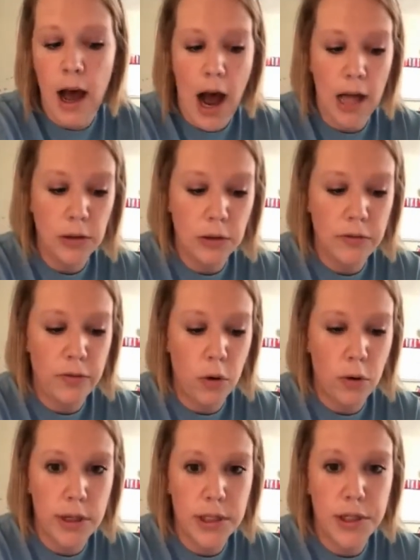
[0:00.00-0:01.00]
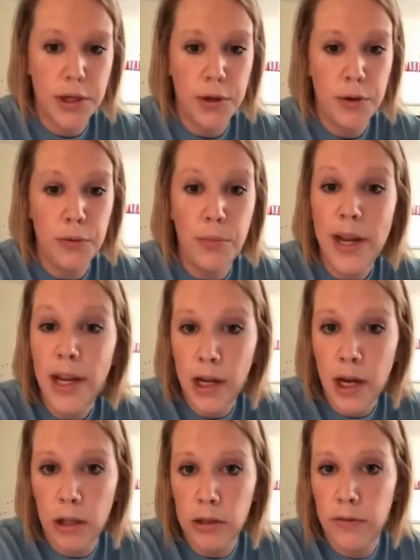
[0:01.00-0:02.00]
I look forward to meeting
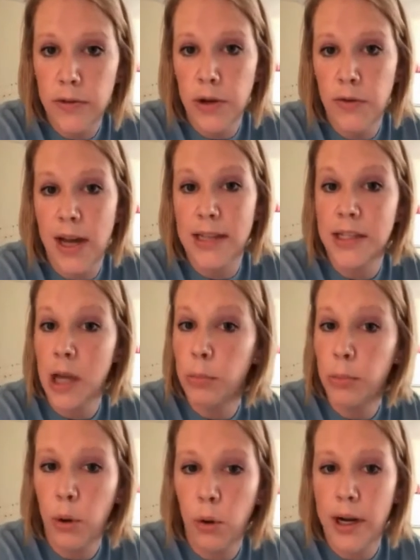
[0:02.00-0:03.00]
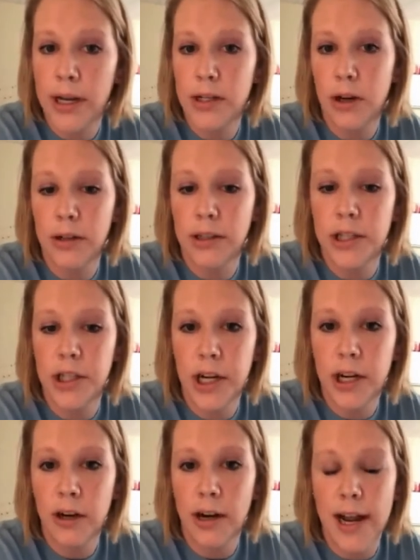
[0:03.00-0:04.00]
all of you at some point during this
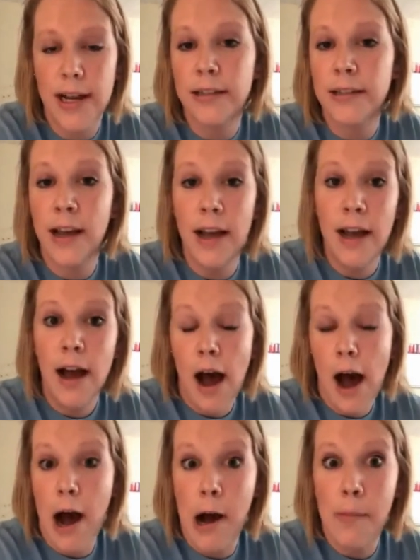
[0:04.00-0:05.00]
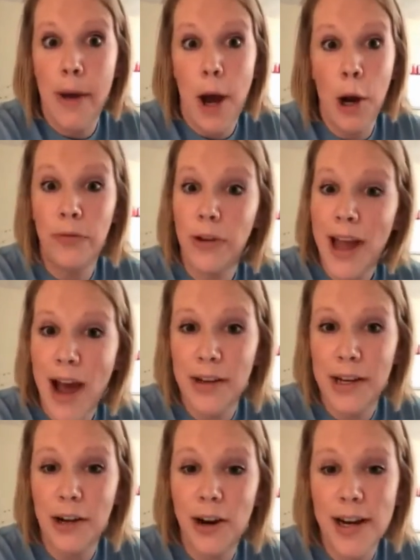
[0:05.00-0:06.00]
year and hopefully having
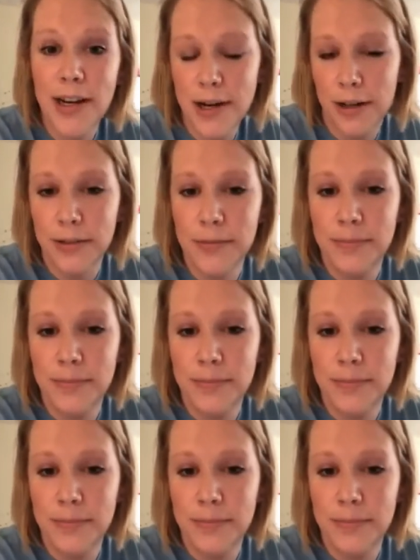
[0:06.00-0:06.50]
a great year.